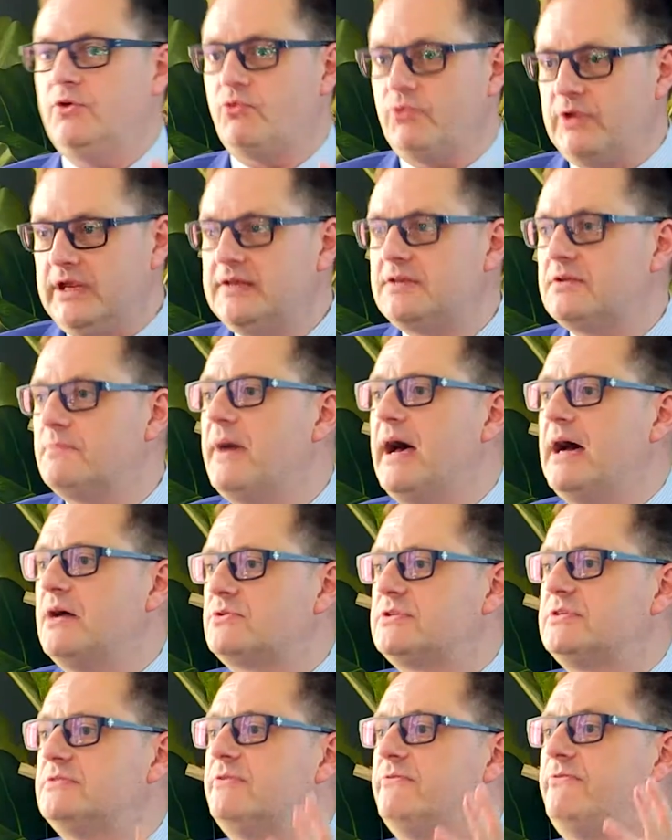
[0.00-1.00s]
read
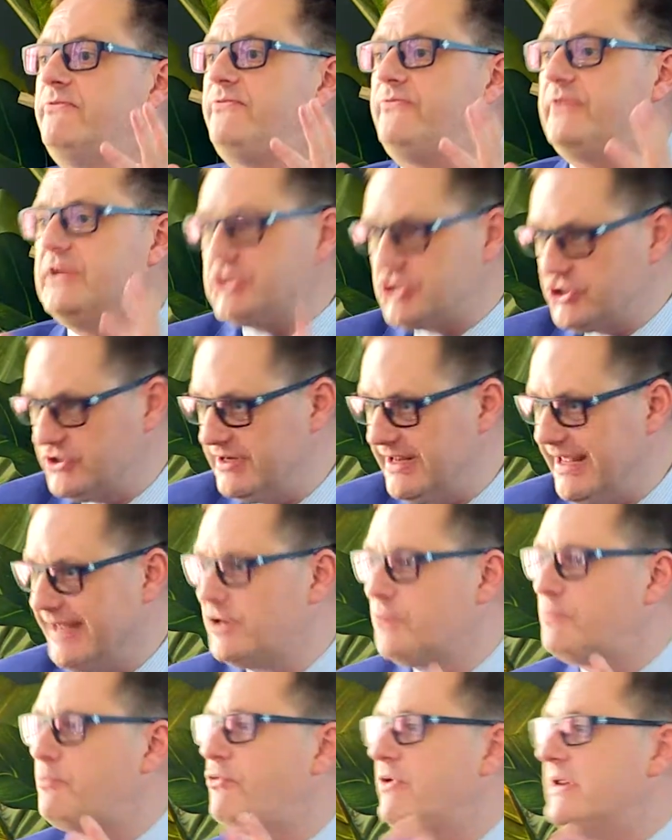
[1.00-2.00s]
about the vision and
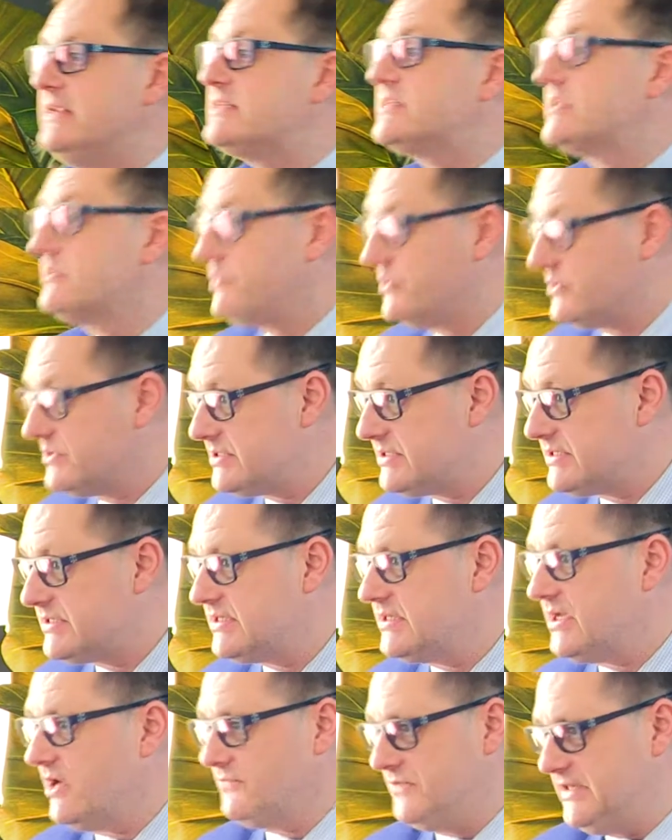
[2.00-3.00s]
the principles
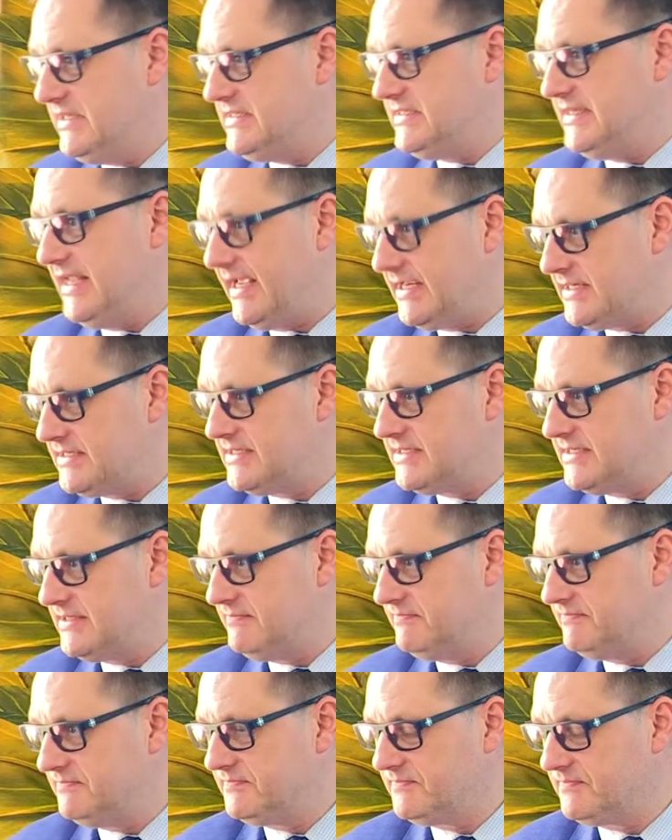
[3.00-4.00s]
of this text.
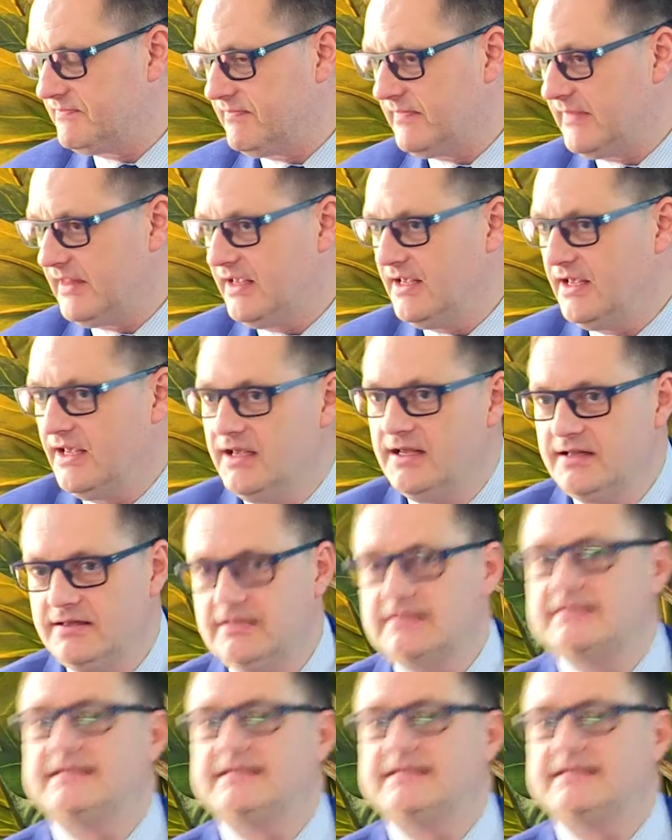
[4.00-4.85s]
The